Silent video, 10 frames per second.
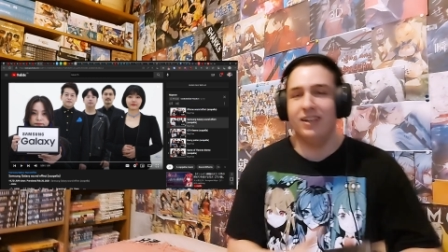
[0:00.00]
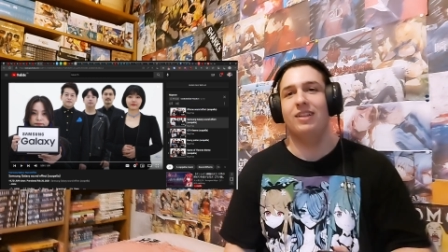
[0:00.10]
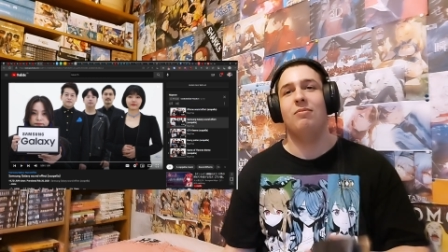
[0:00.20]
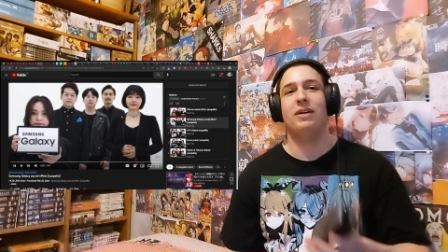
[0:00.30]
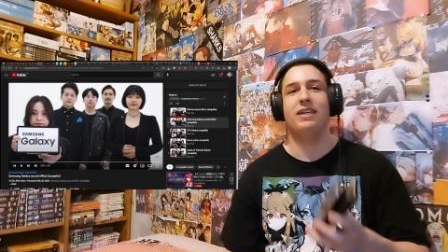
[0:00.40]
uh,
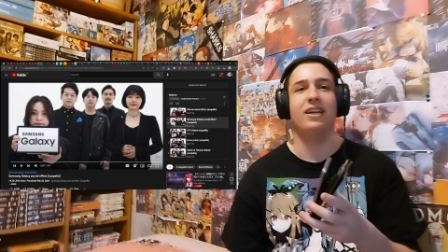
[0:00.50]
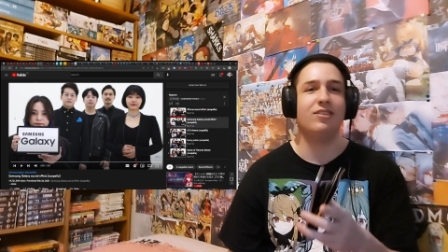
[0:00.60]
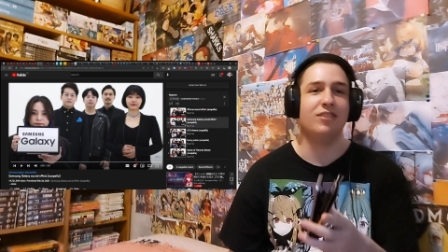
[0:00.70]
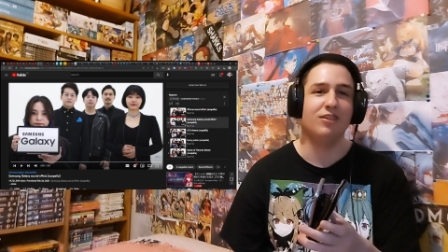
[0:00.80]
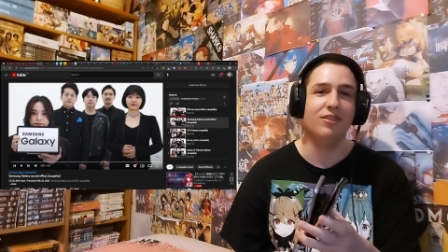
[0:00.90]
my
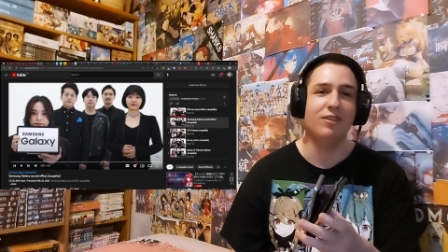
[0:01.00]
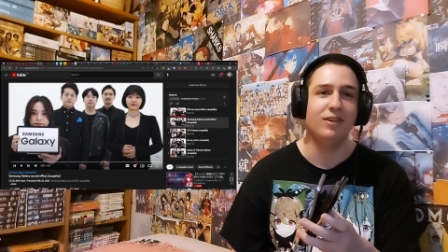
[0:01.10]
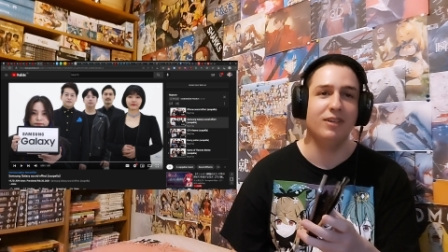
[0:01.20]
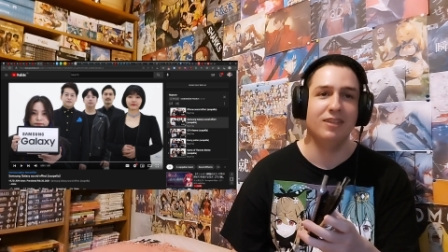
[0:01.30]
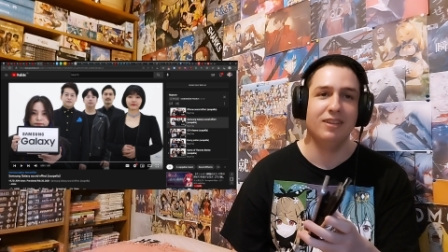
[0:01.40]
Galaxy S
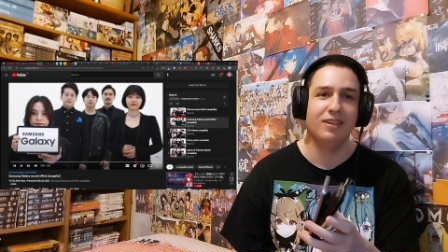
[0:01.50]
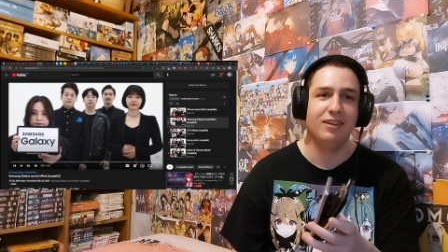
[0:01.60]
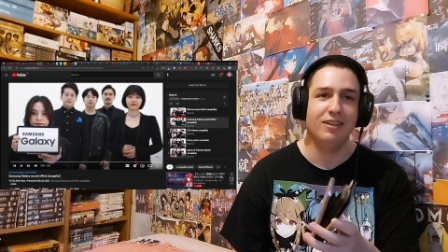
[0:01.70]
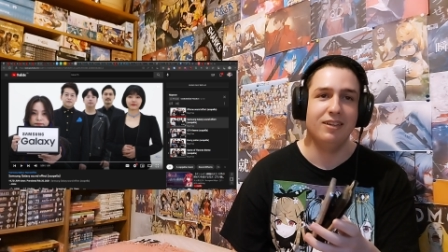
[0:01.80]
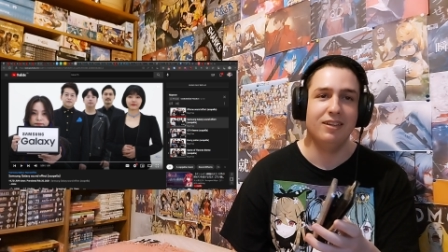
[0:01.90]
seven.
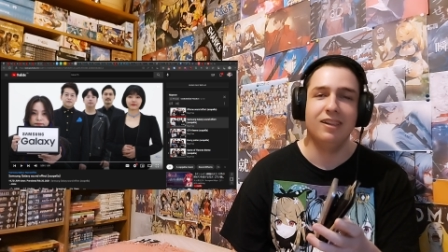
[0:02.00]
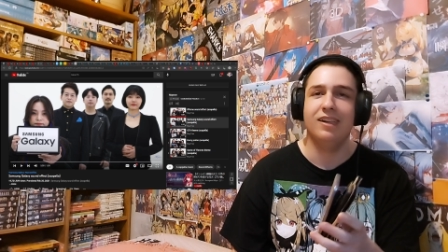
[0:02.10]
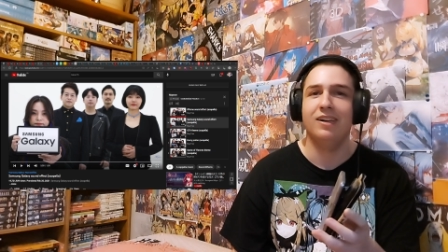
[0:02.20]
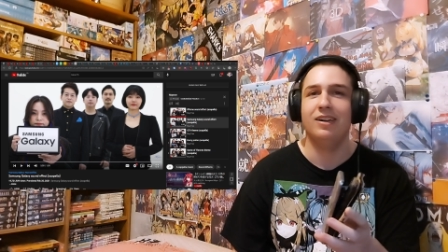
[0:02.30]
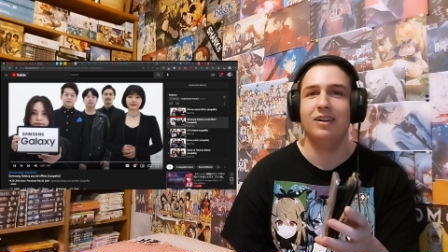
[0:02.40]

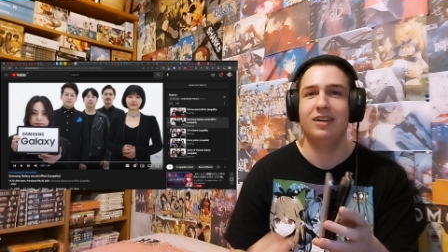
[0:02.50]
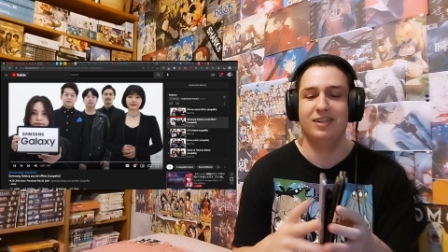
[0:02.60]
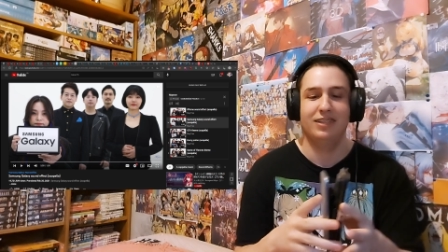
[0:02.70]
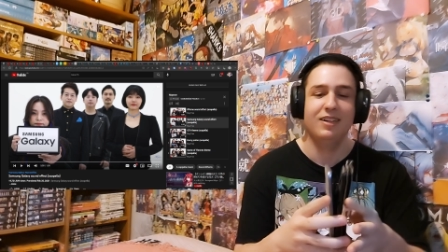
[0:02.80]
Uh,